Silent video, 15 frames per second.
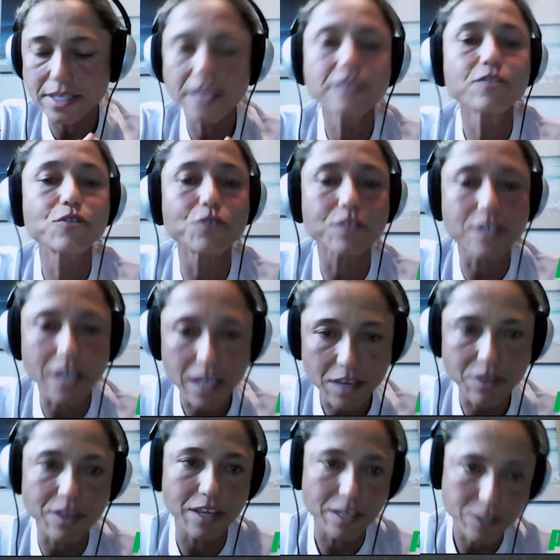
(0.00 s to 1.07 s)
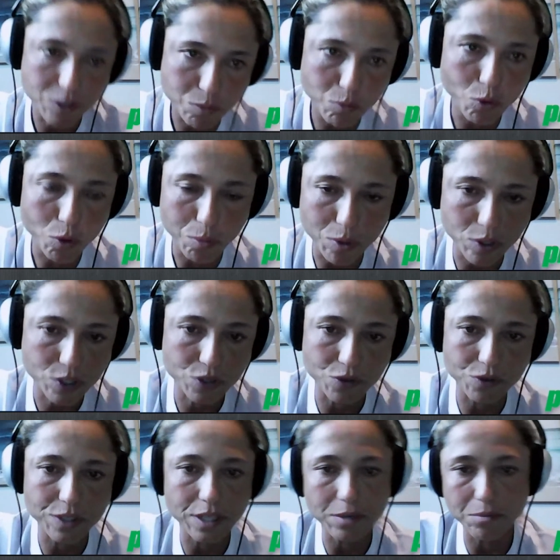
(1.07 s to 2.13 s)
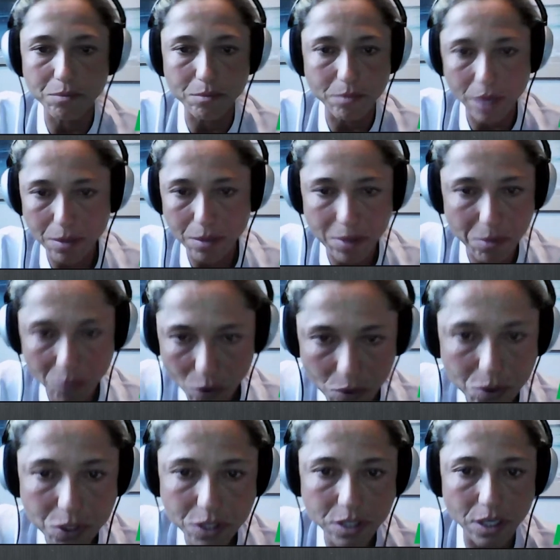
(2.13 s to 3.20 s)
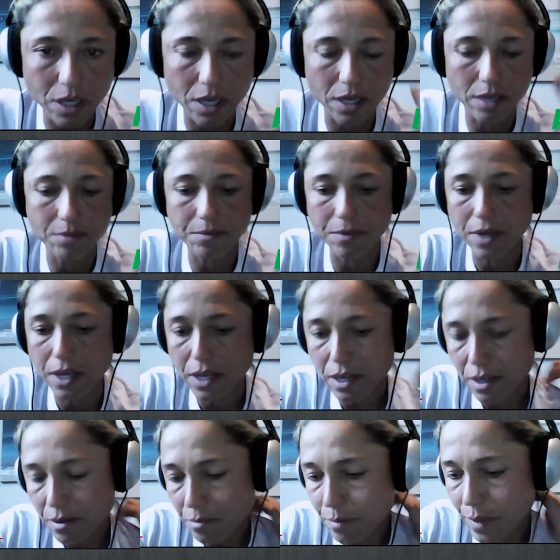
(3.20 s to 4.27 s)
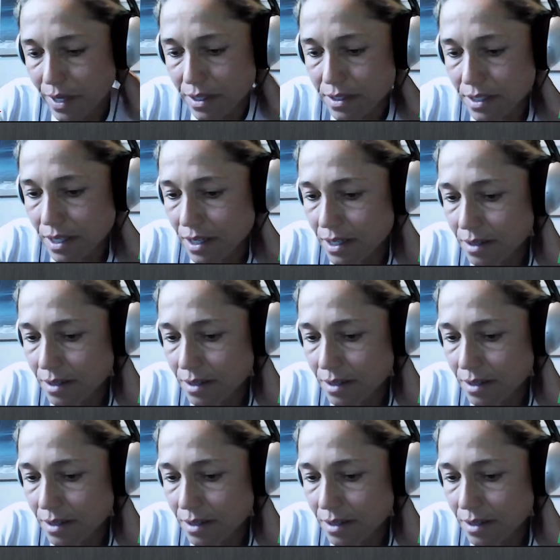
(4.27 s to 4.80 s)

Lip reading: tend to take things more personal than maybe most, but